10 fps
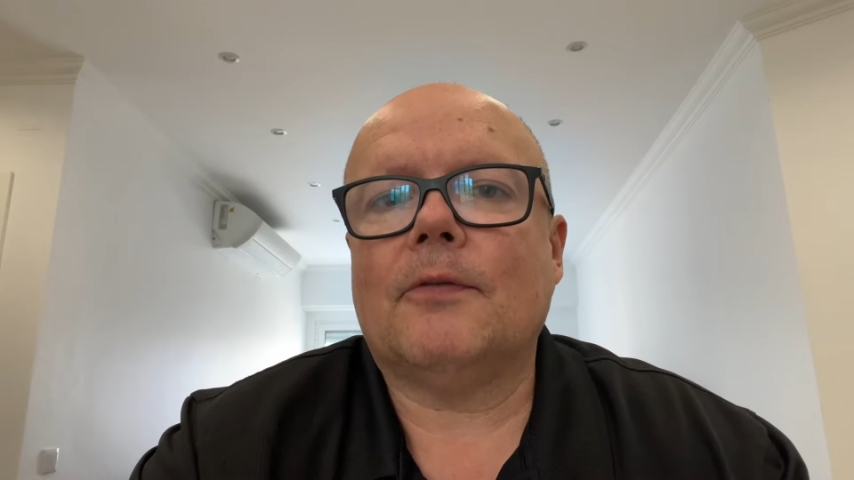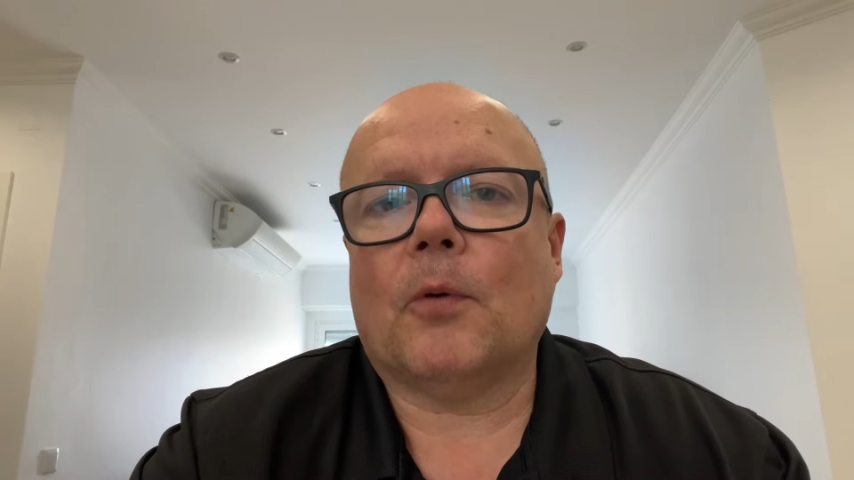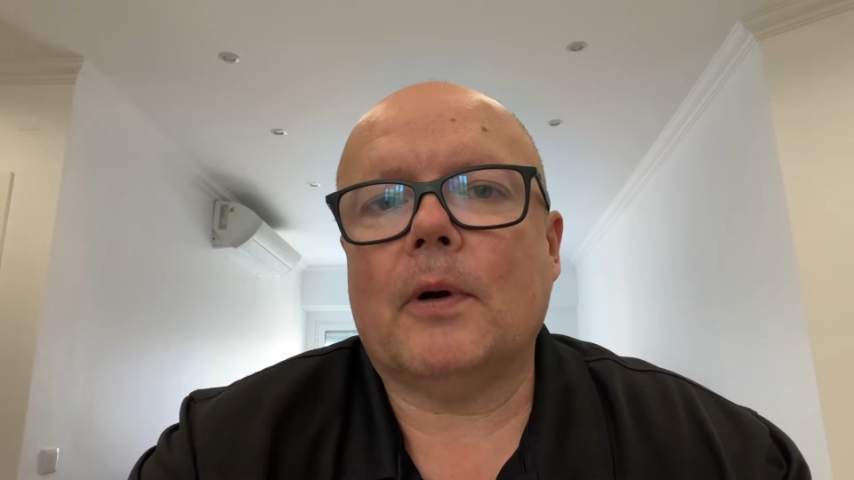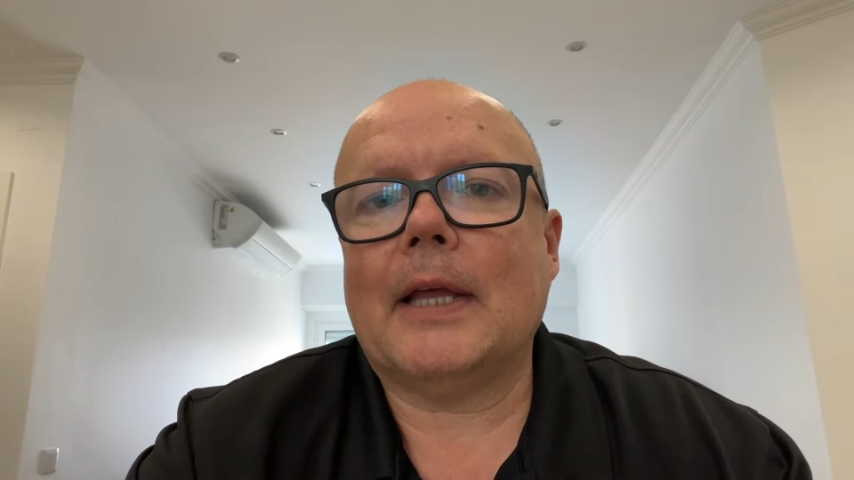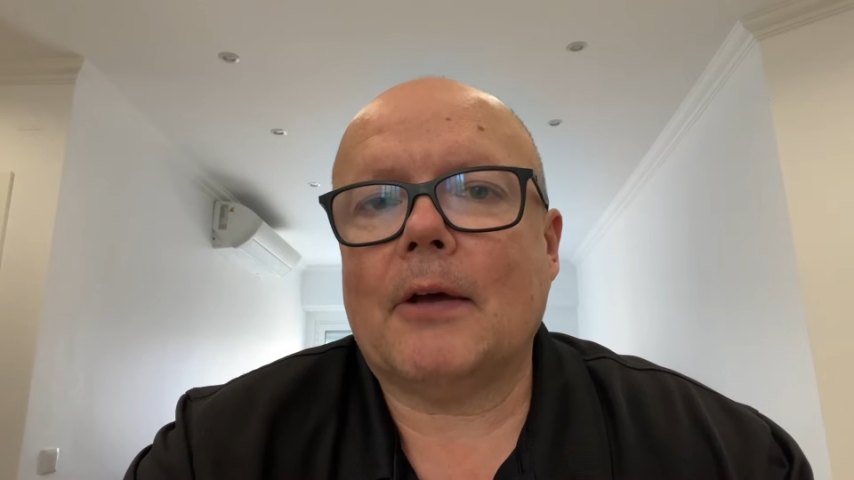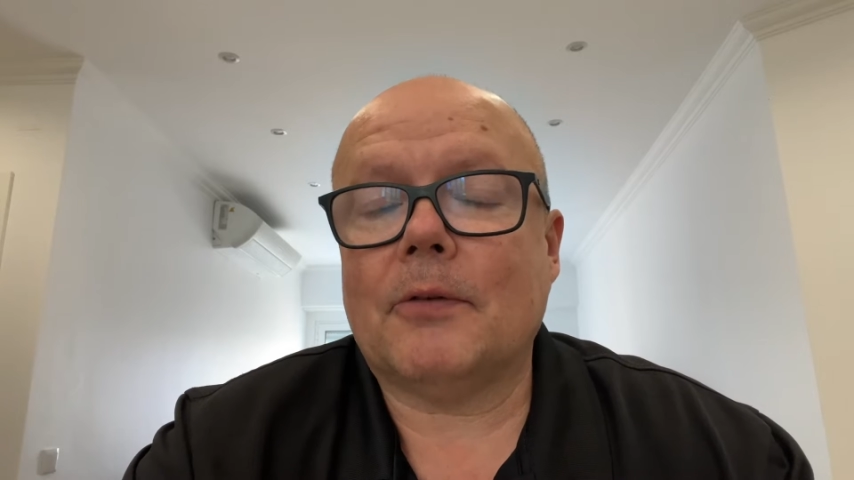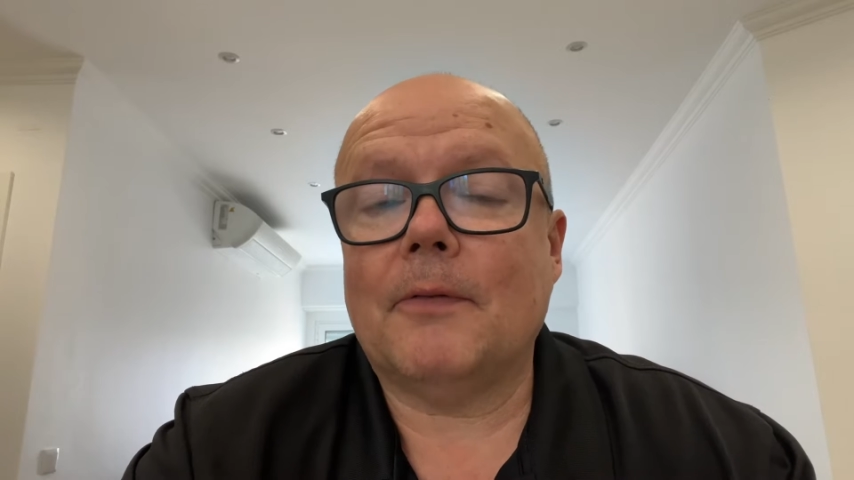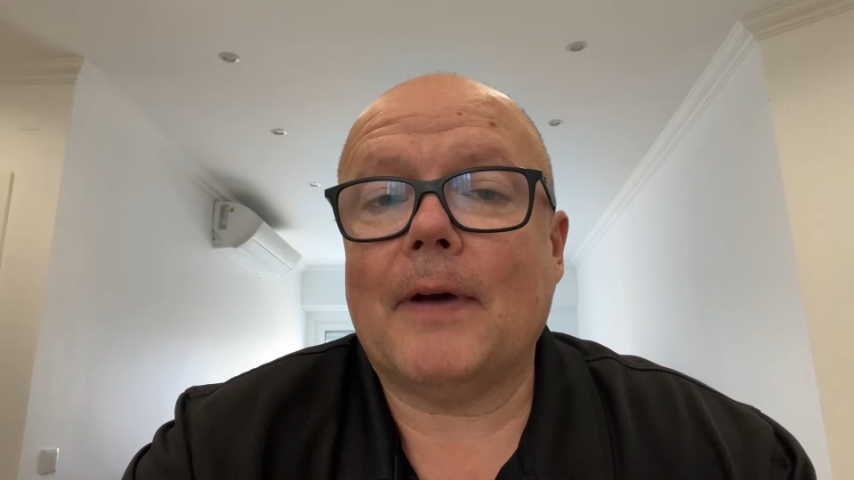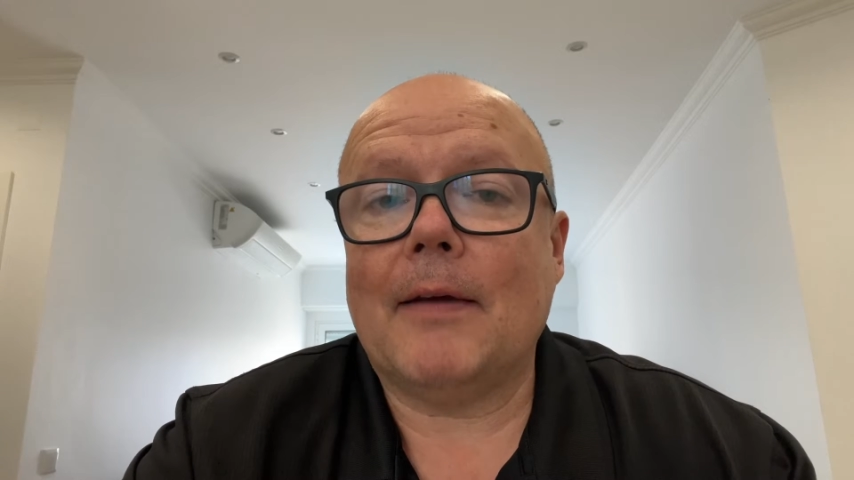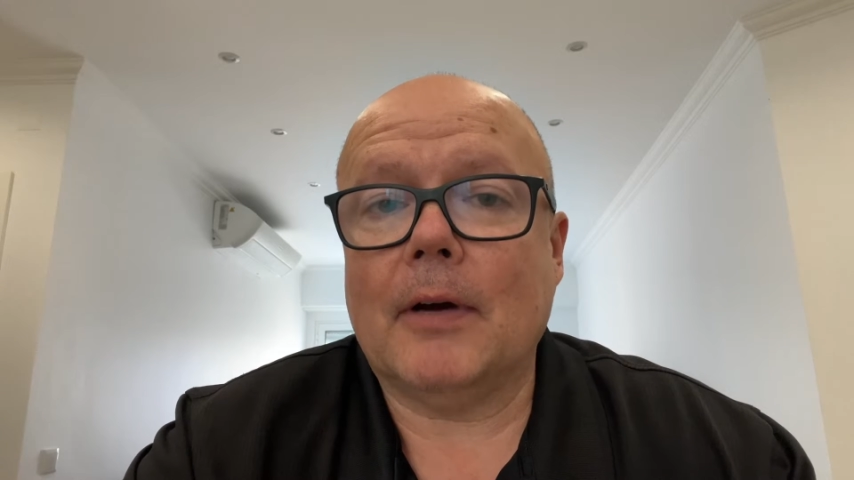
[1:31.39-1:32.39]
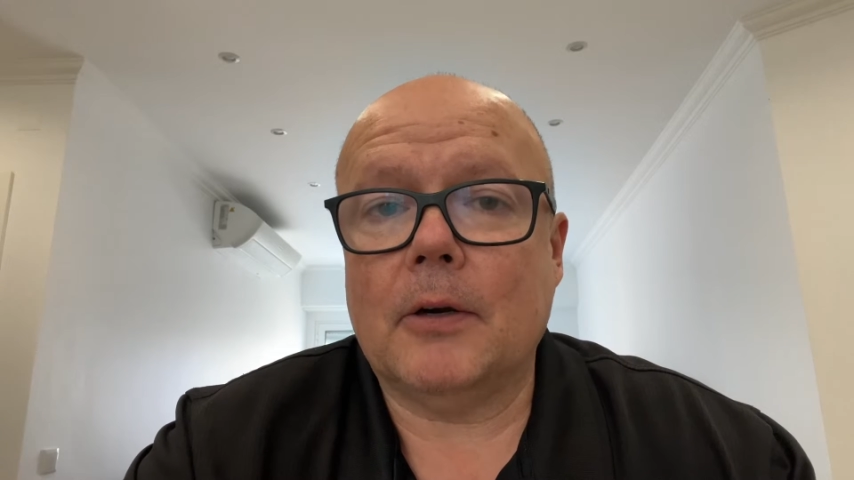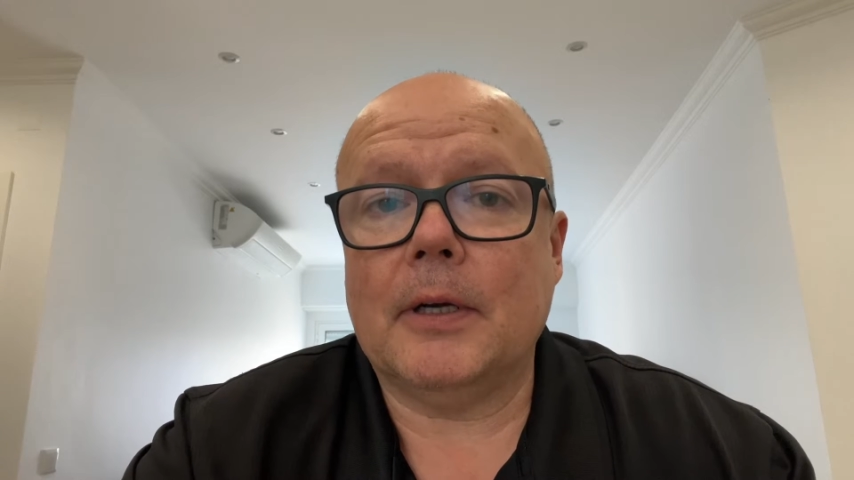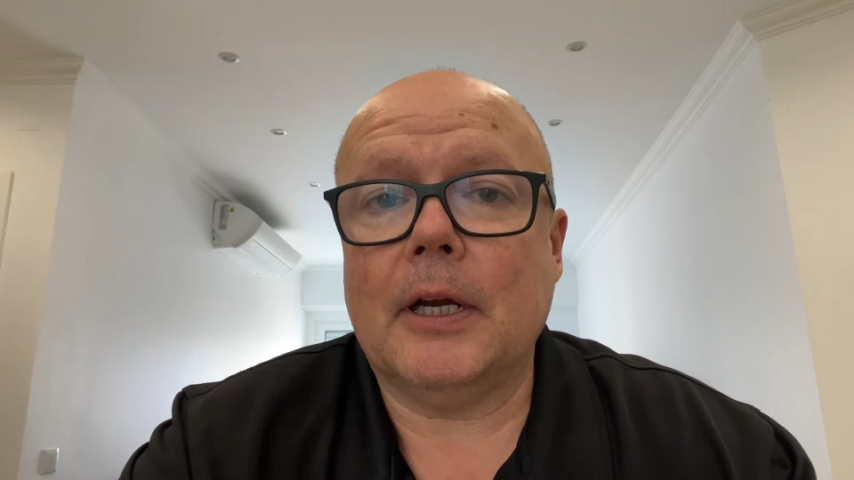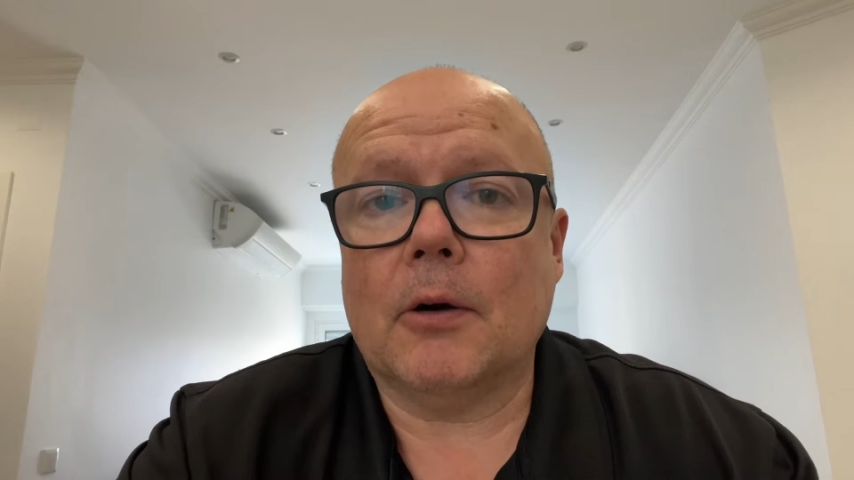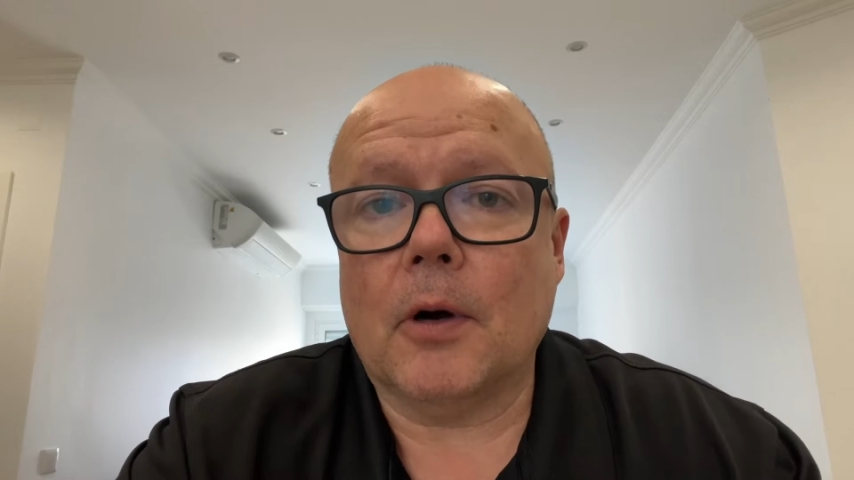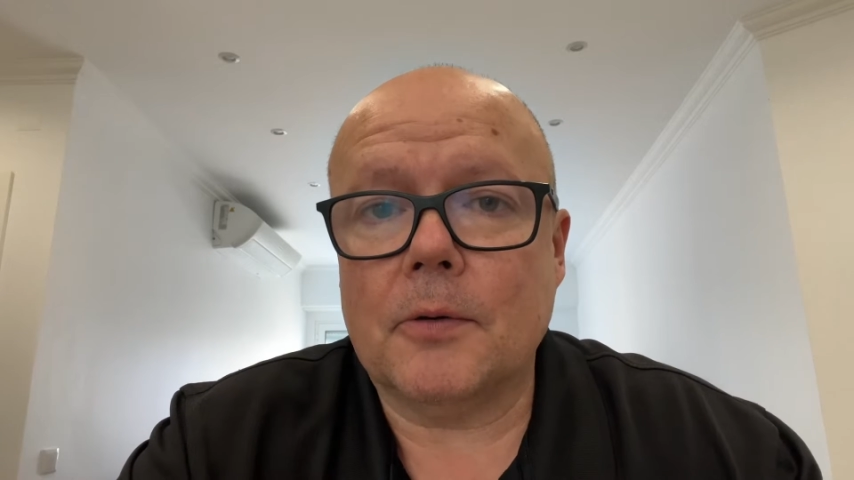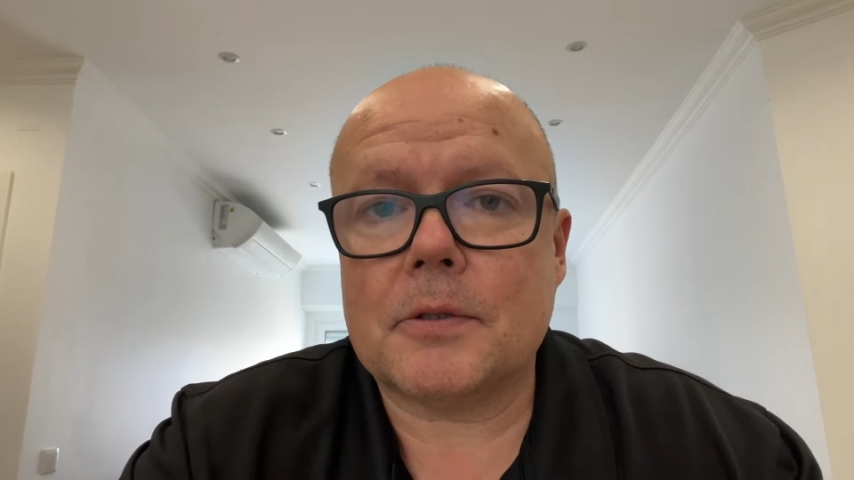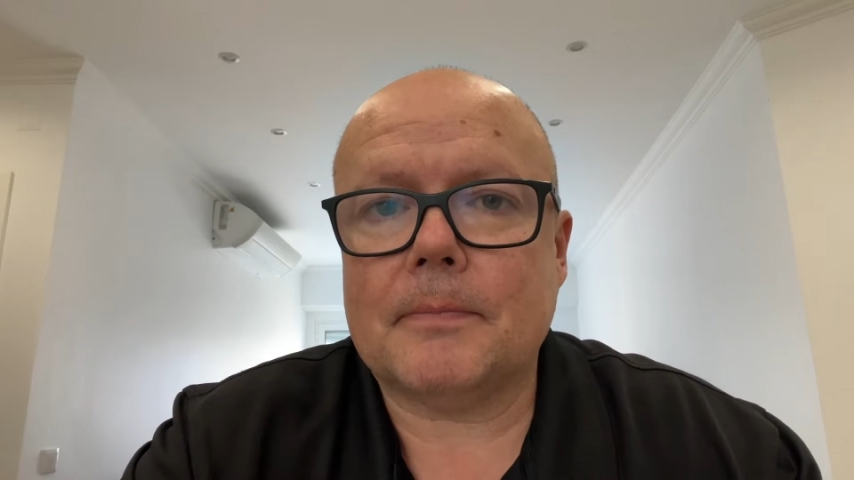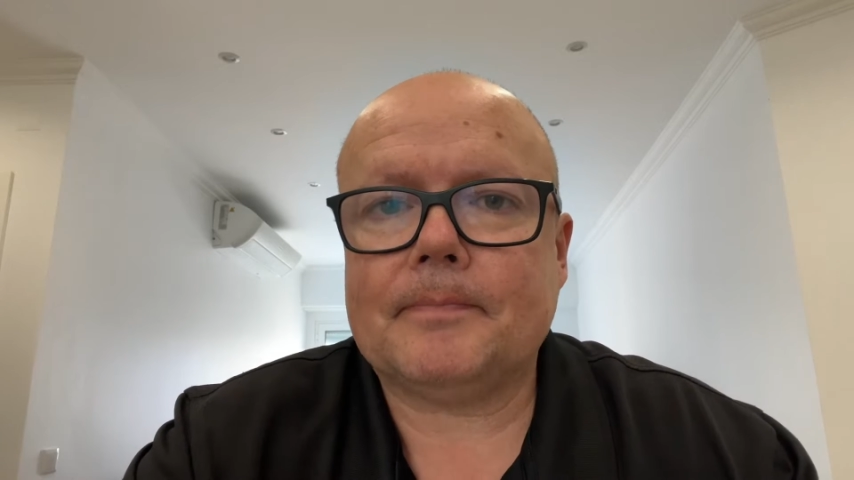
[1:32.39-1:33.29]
4,500 euros,